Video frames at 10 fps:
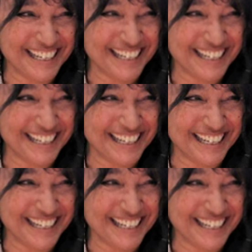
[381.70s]

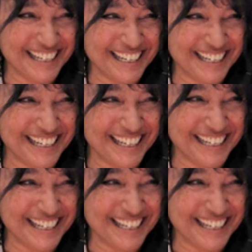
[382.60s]
No one is speaking in this clip.